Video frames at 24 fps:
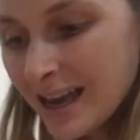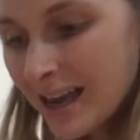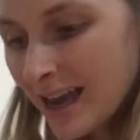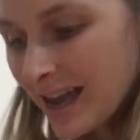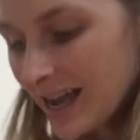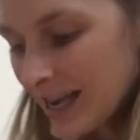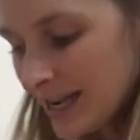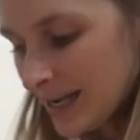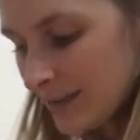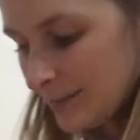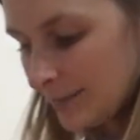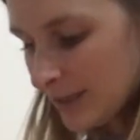
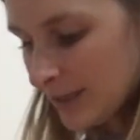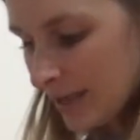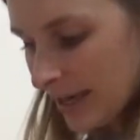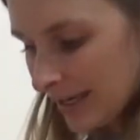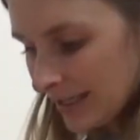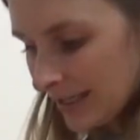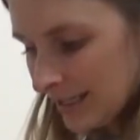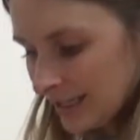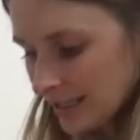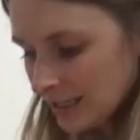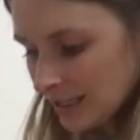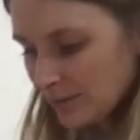So I
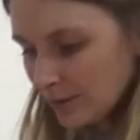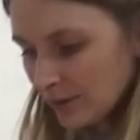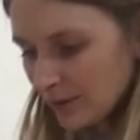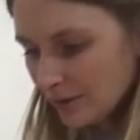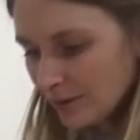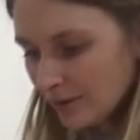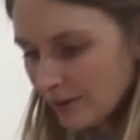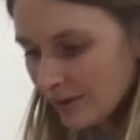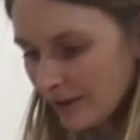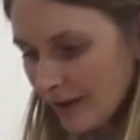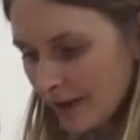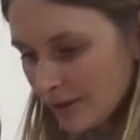can just
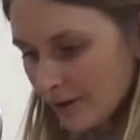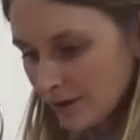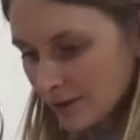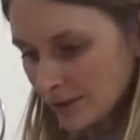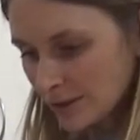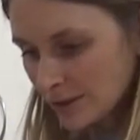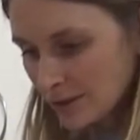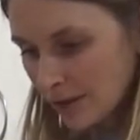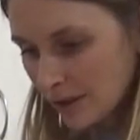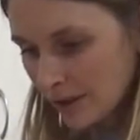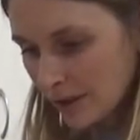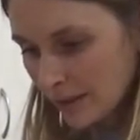sprinkle that on
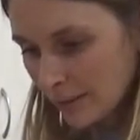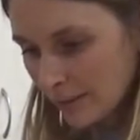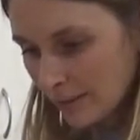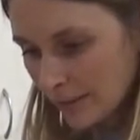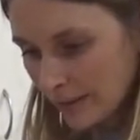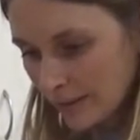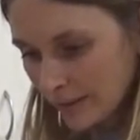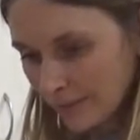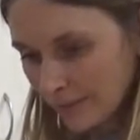top.